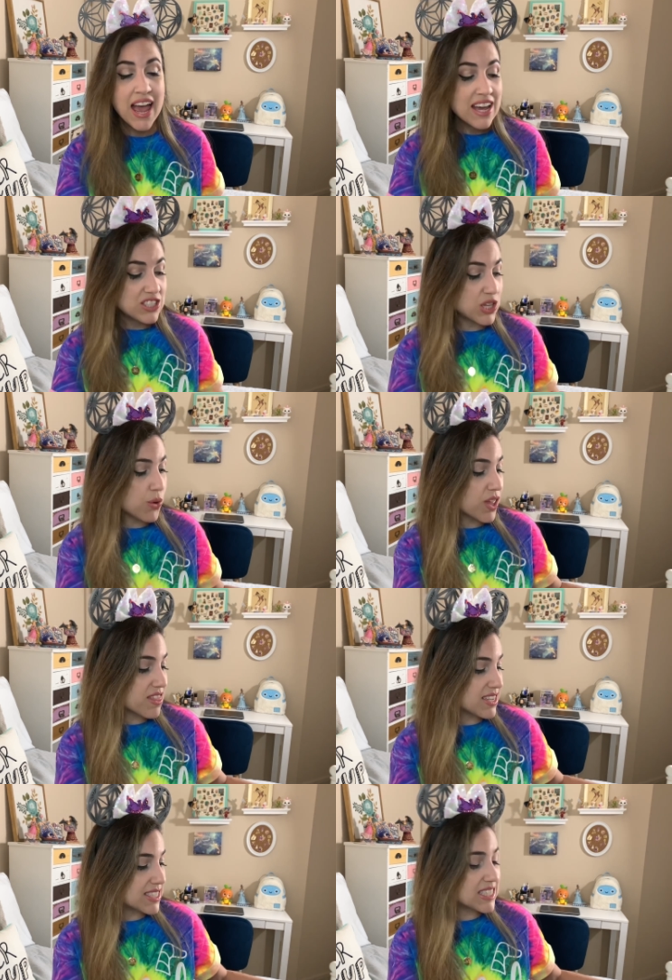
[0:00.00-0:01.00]
So
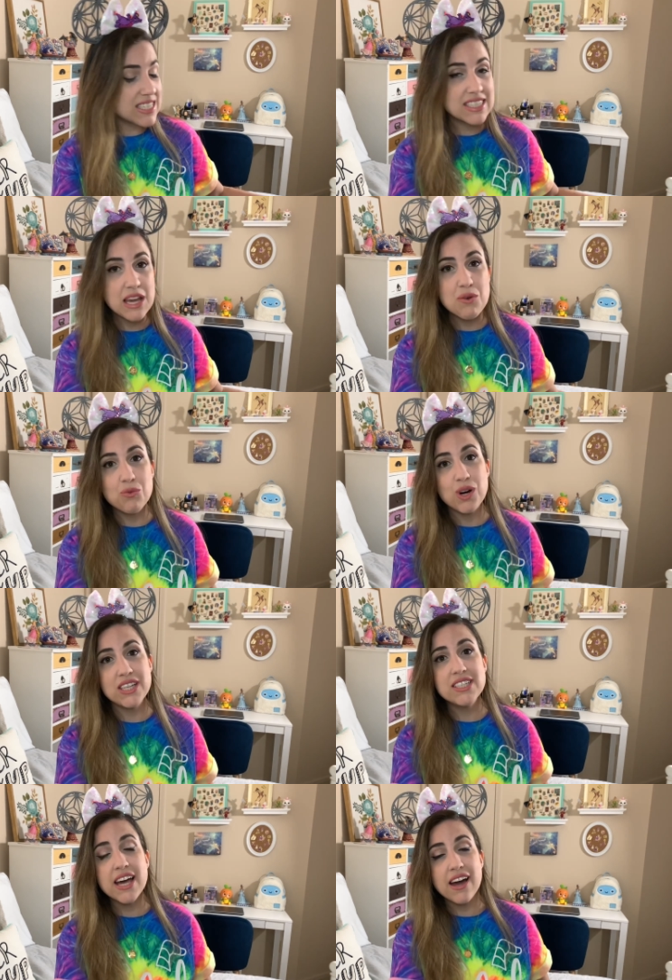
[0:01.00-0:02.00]
this is a
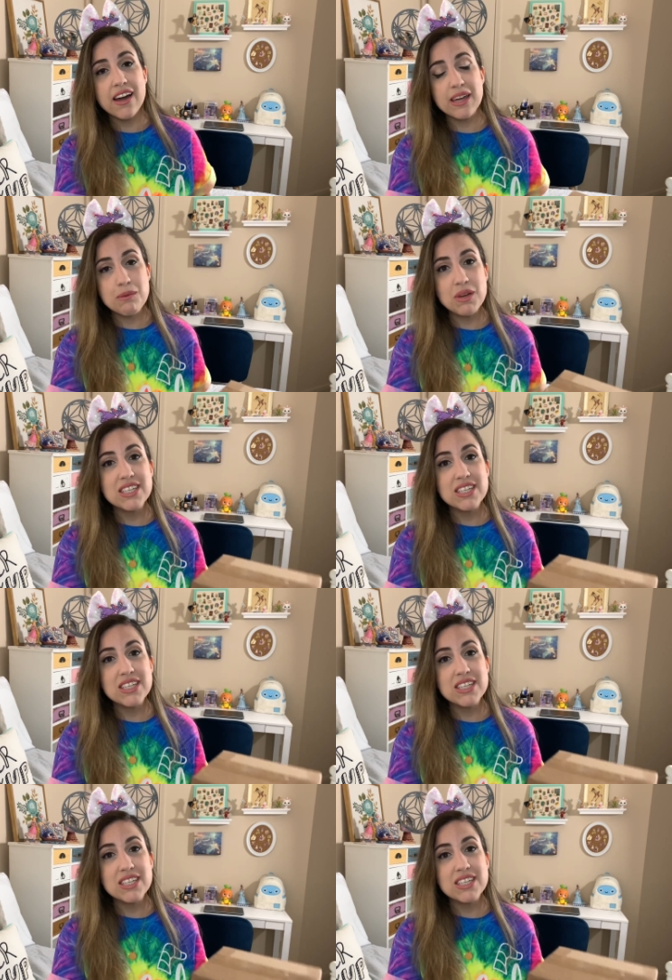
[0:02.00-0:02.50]
one-time